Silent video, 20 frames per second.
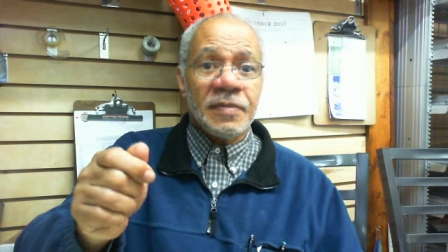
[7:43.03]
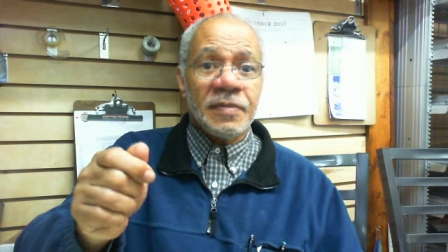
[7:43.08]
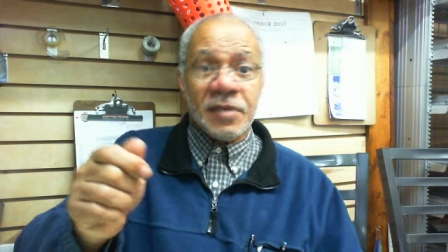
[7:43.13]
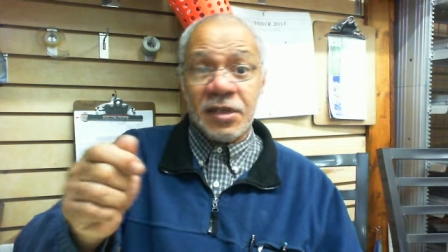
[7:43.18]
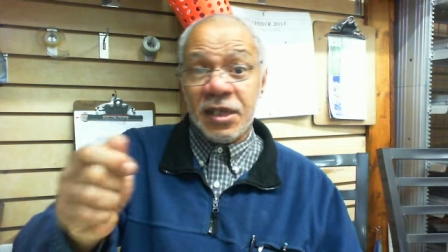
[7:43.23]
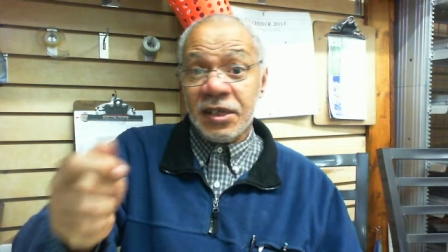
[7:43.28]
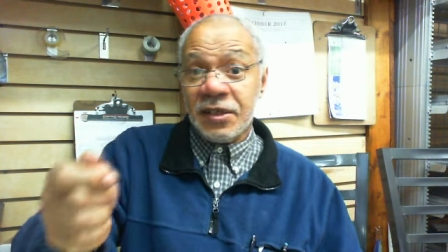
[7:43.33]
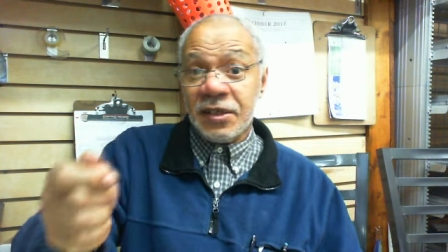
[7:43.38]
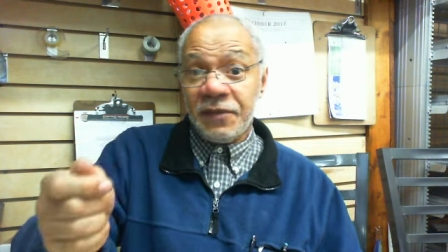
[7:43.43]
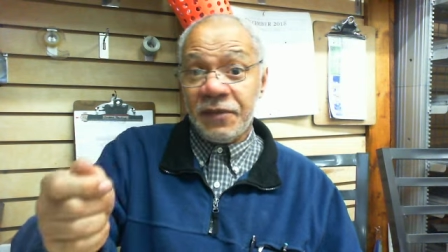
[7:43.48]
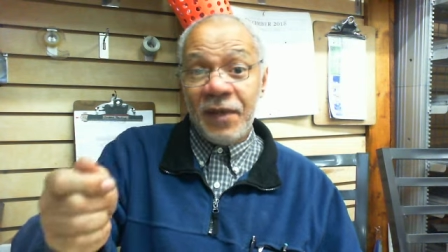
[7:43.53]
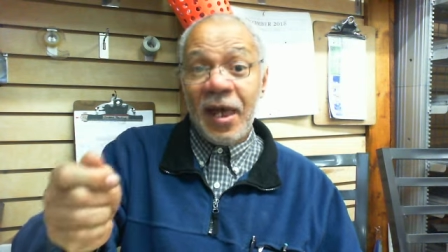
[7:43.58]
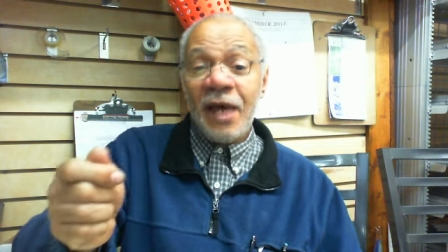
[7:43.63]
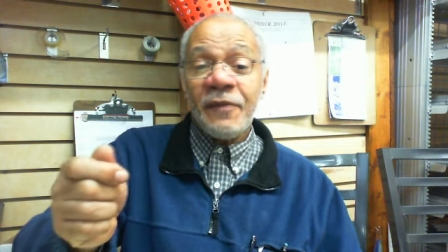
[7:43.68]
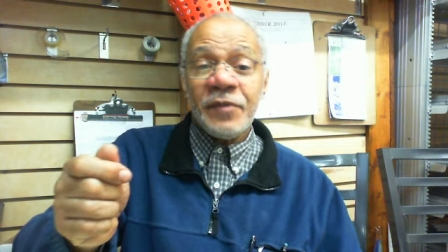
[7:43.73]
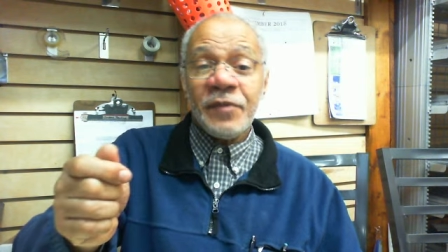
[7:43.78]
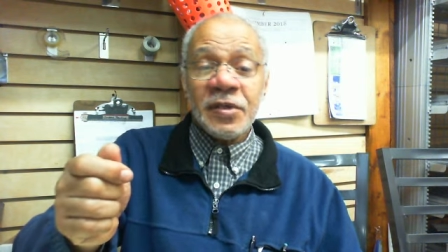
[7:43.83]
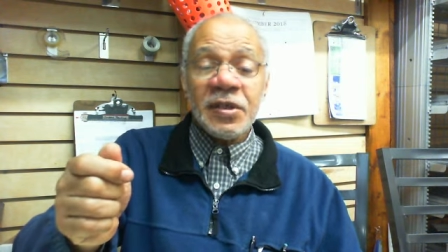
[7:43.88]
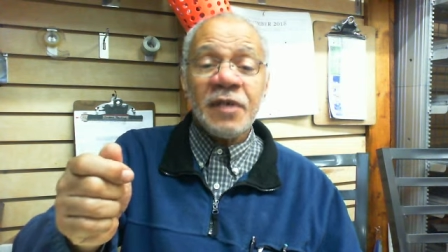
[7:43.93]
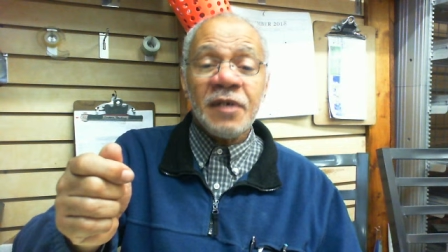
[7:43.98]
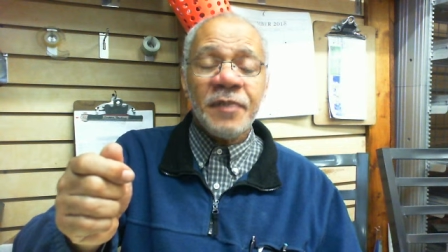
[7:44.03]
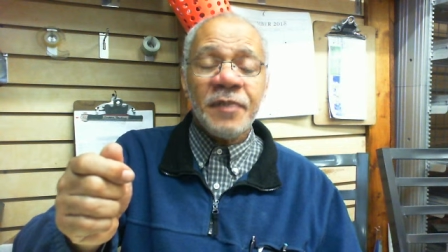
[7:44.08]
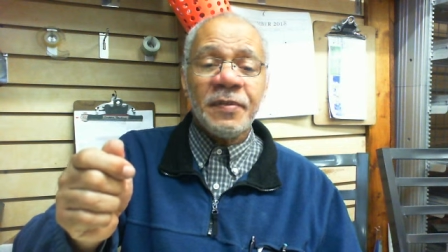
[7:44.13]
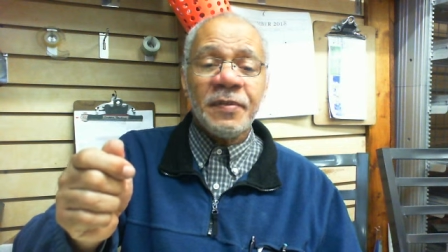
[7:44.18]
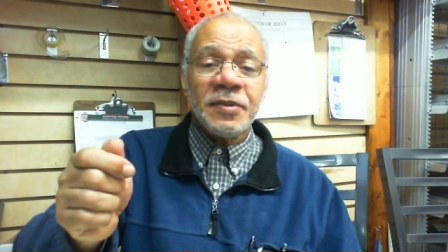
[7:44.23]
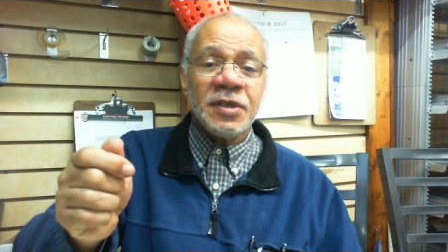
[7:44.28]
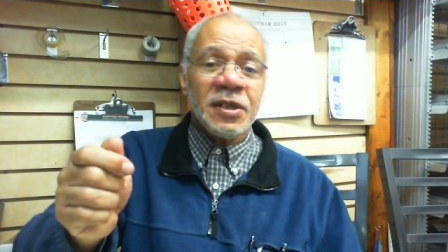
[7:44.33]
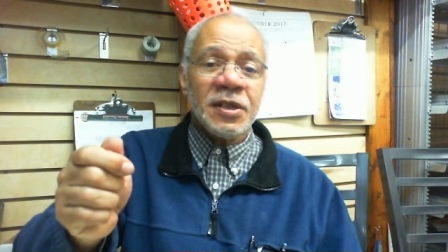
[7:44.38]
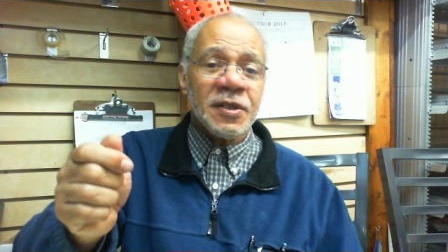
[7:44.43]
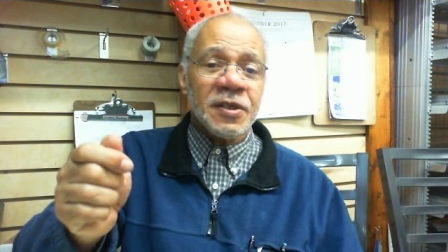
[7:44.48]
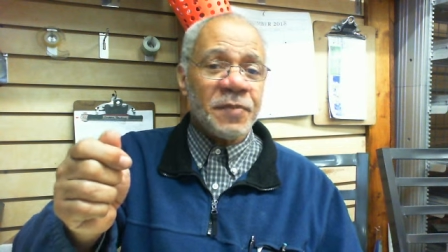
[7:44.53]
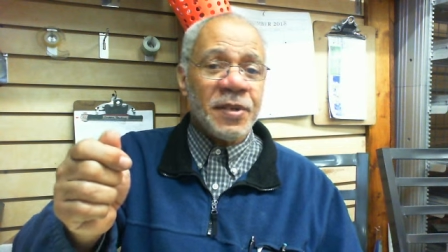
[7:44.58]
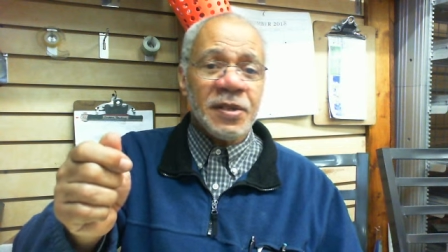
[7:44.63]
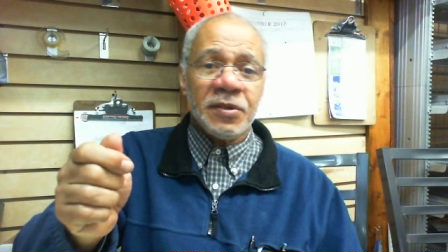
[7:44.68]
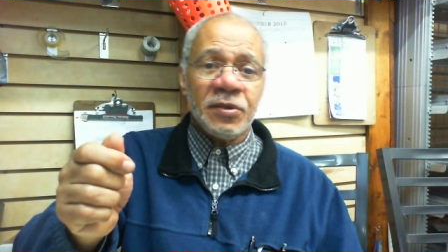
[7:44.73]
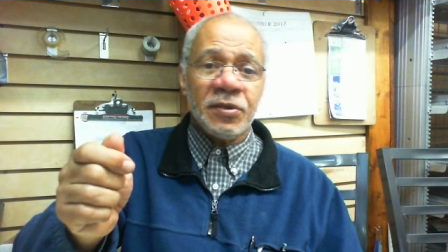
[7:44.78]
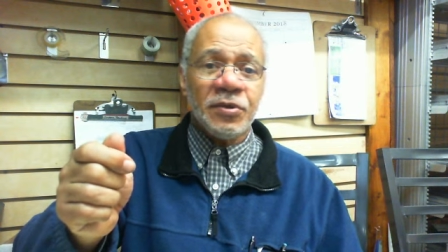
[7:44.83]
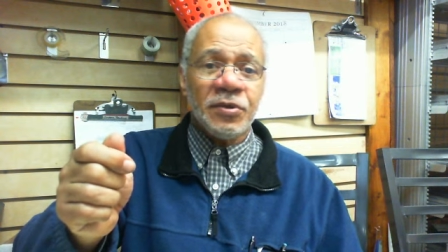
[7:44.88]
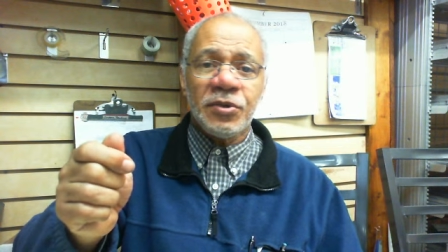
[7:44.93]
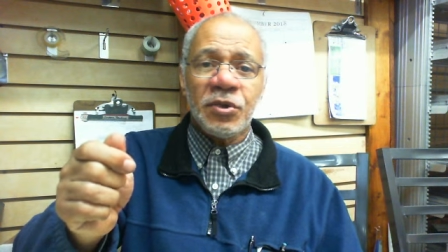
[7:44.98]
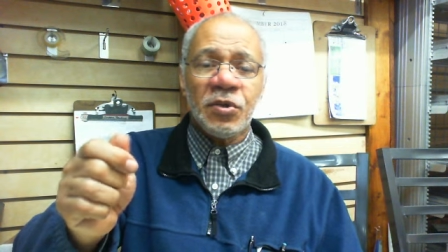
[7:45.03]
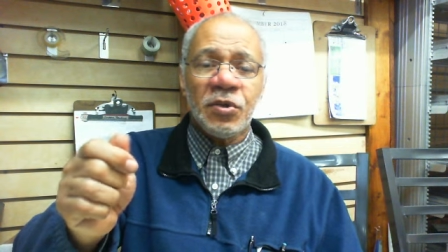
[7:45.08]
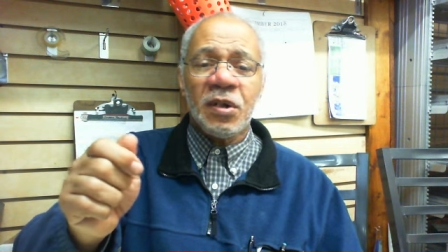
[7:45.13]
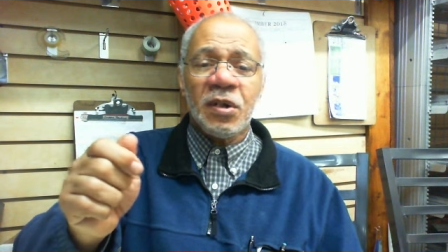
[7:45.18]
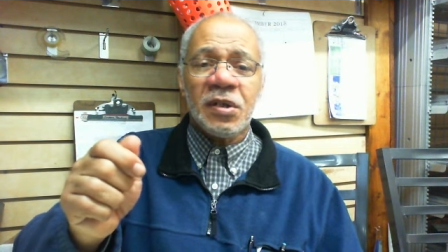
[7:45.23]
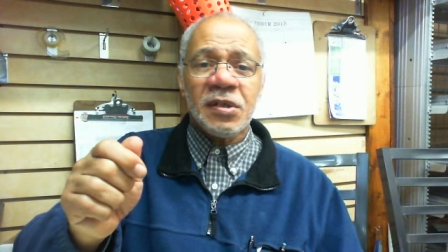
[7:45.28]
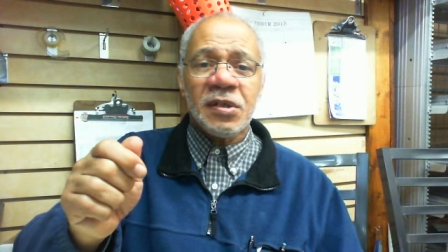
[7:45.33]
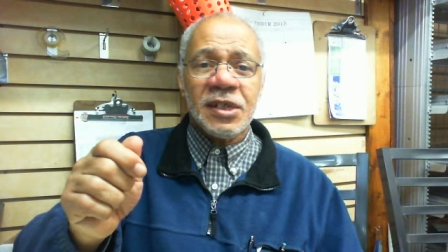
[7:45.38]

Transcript: 65 for some people, just depends on who you are.